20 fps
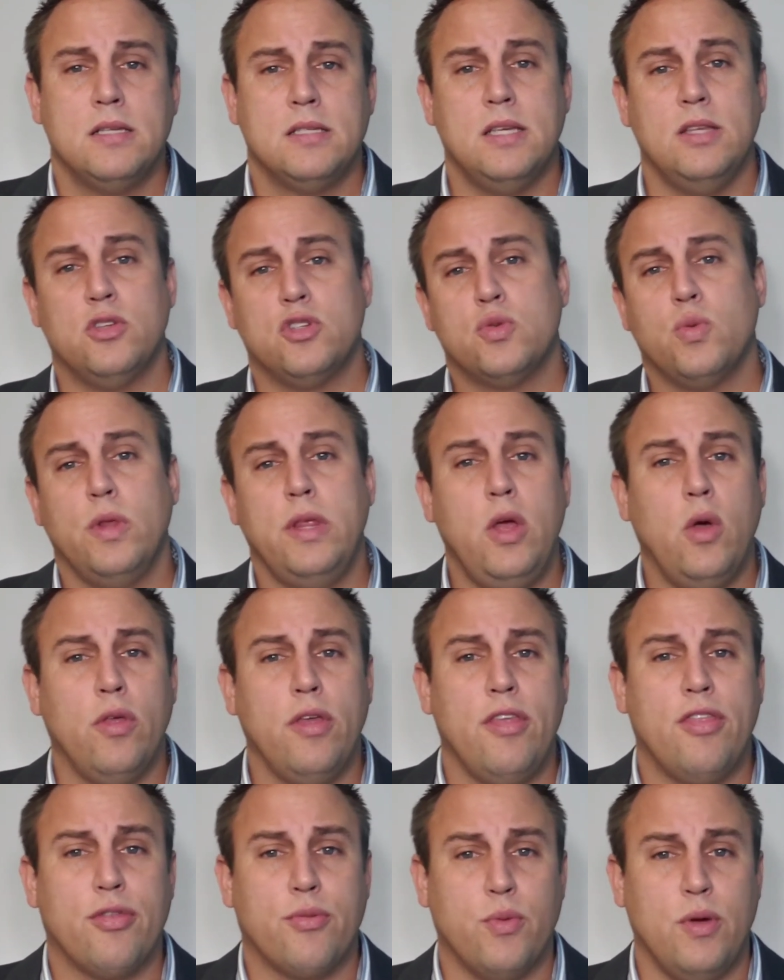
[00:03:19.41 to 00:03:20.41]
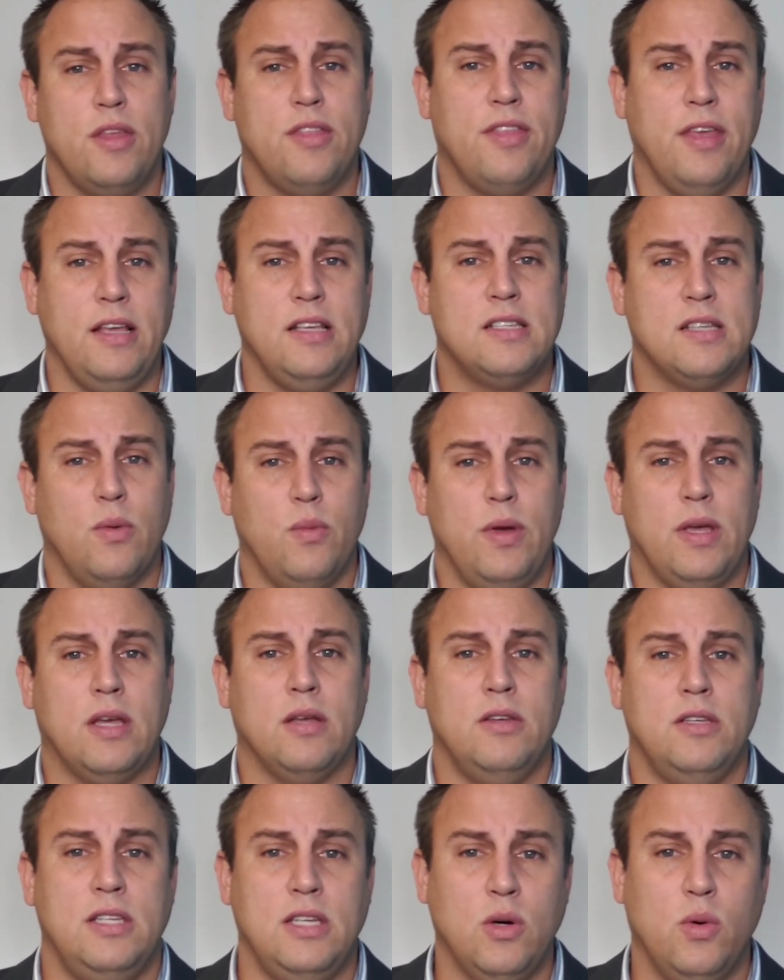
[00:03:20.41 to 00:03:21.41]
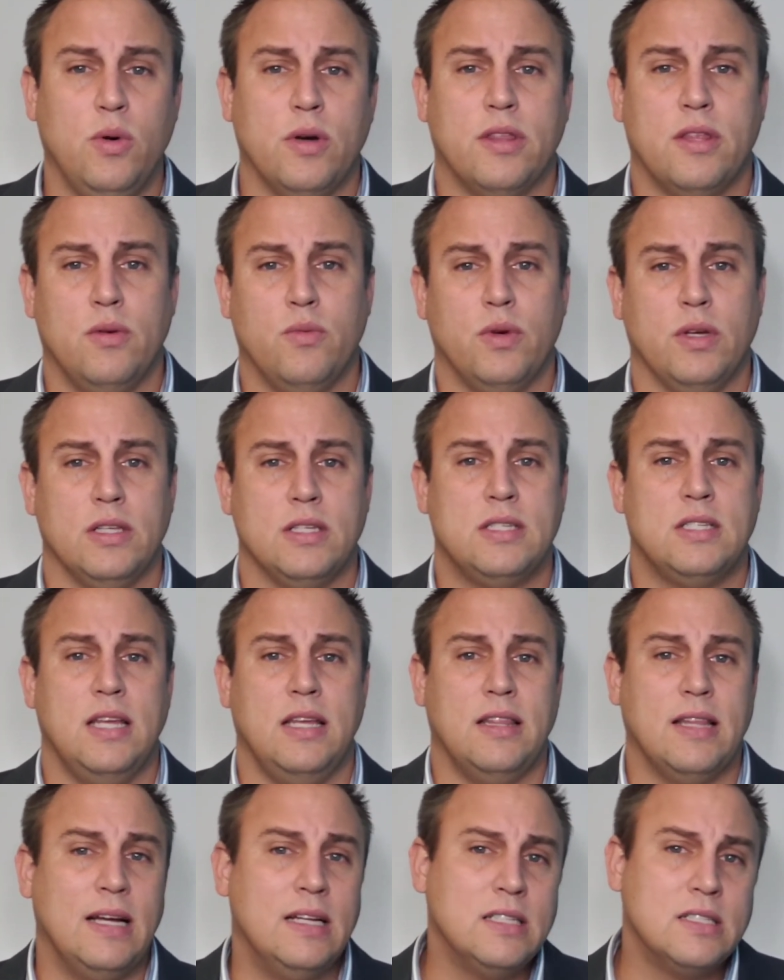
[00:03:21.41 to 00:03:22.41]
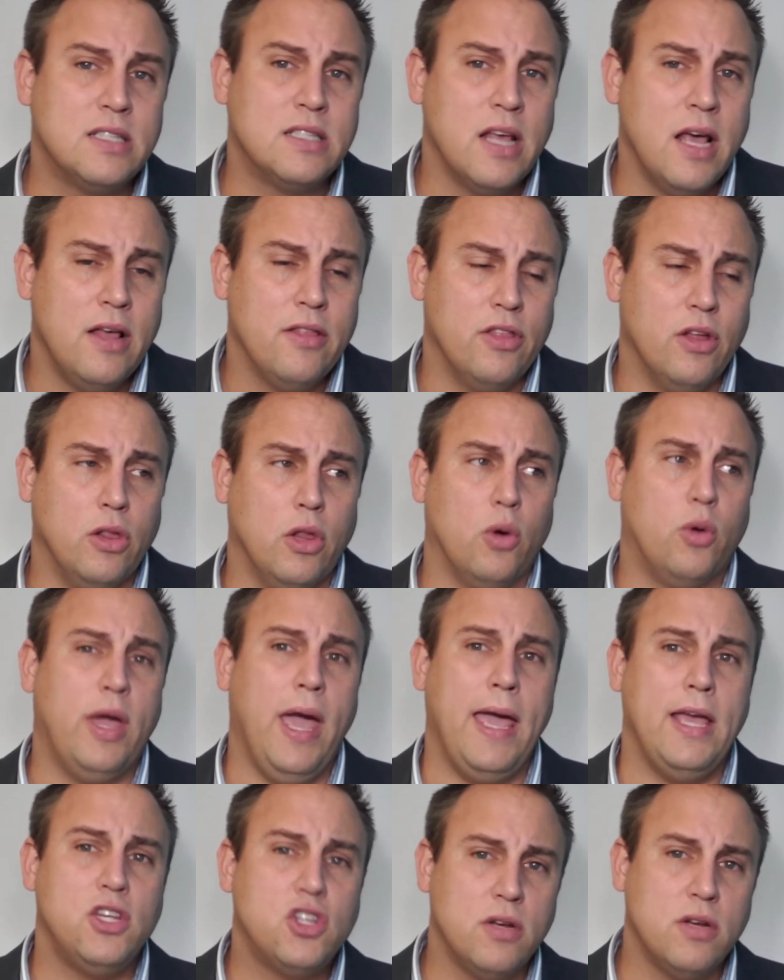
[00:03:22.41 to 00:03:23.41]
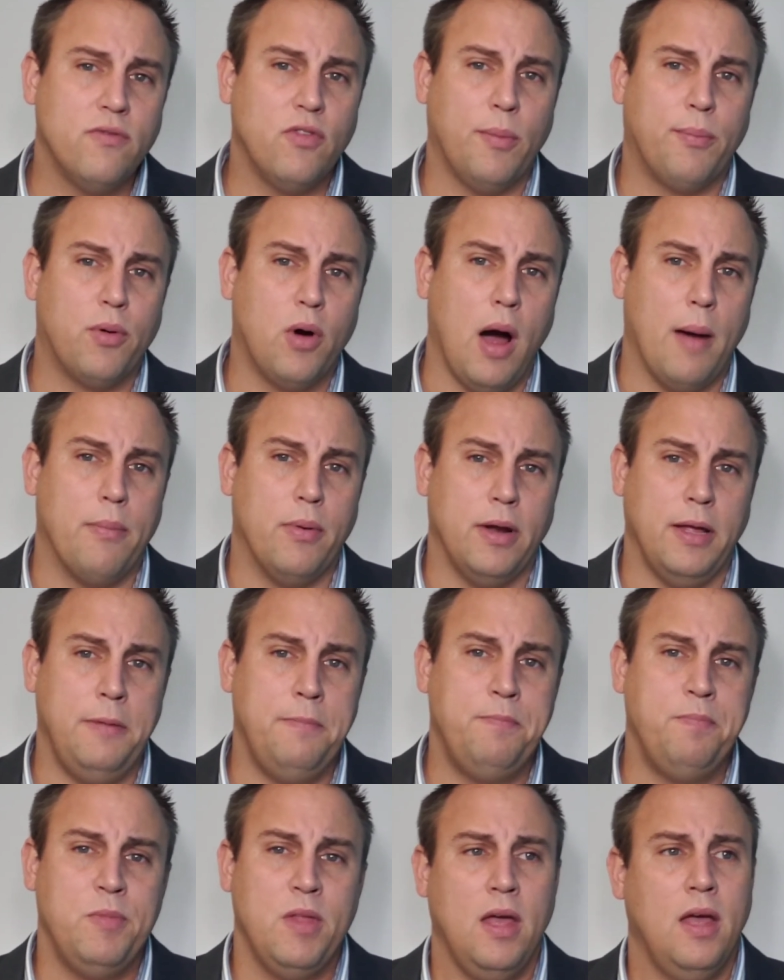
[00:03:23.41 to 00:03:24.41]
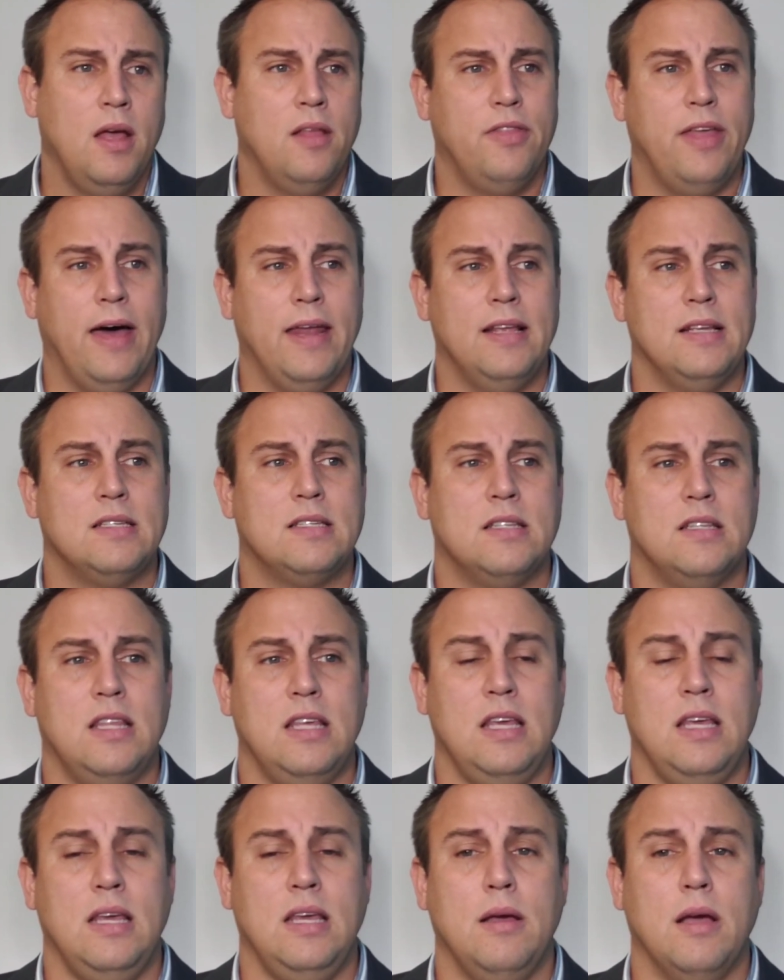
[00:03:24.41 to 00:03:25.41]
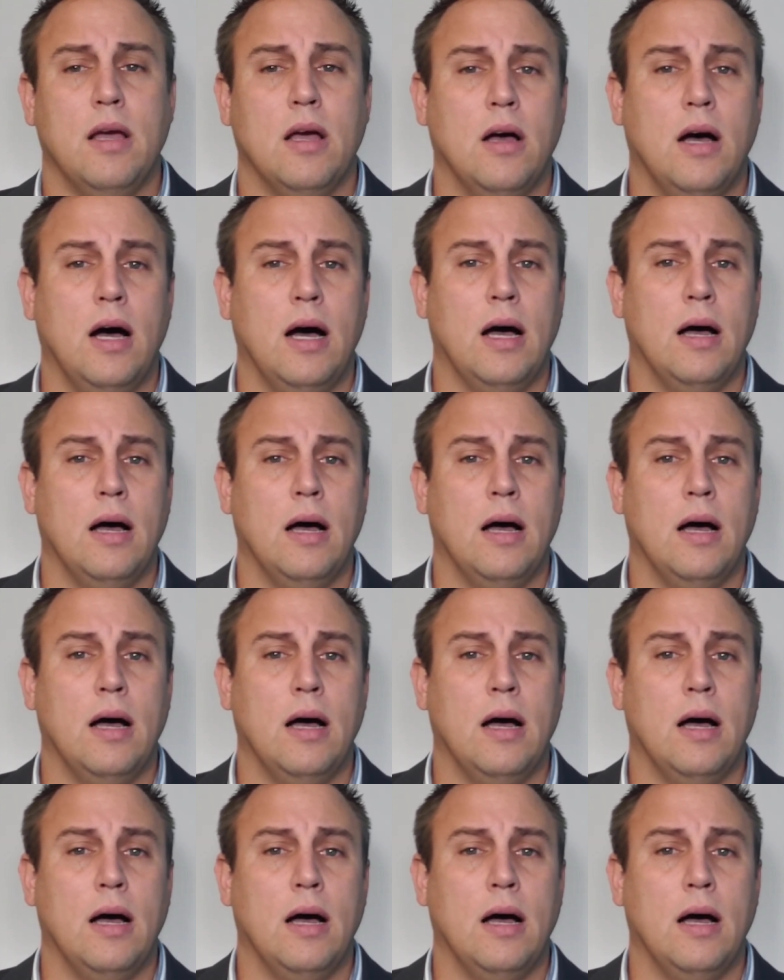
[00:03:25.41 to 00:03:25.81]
See, there's really only three things that we can deal with in real estate, and that is the location of the property, that is the